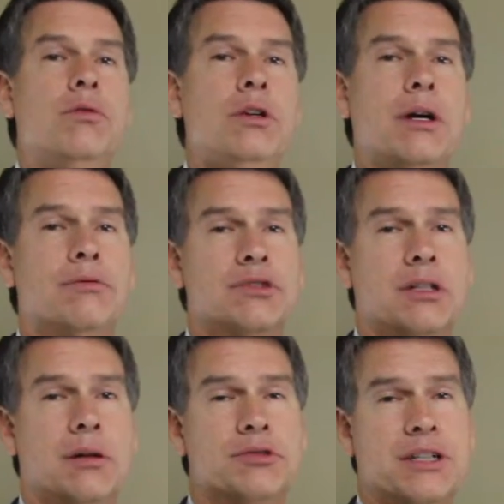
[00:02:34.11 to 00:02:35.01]
I
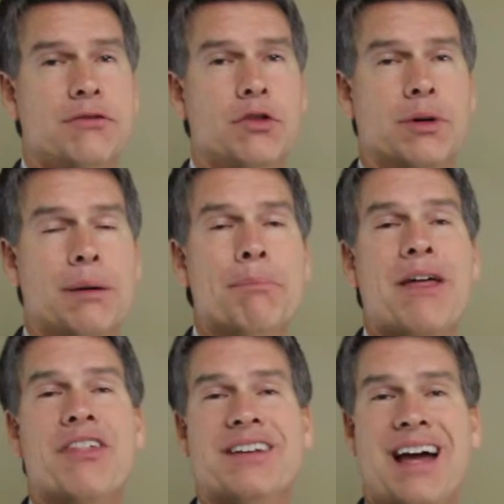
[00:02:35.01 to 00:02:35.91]
was giving you a
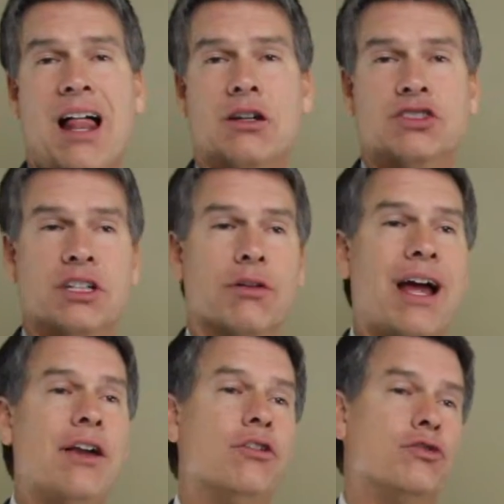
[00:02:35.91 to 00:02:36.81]
methodology on
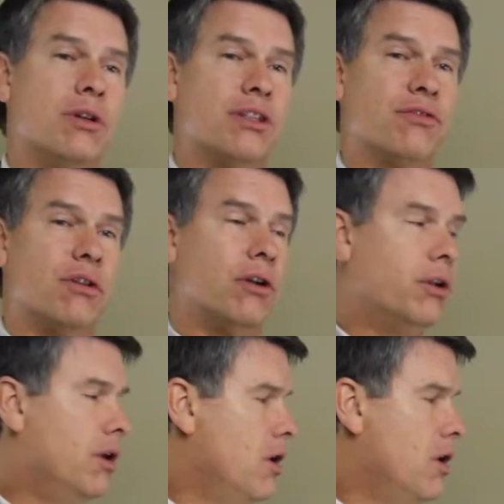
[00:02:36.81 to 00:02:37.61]
how you address fraud.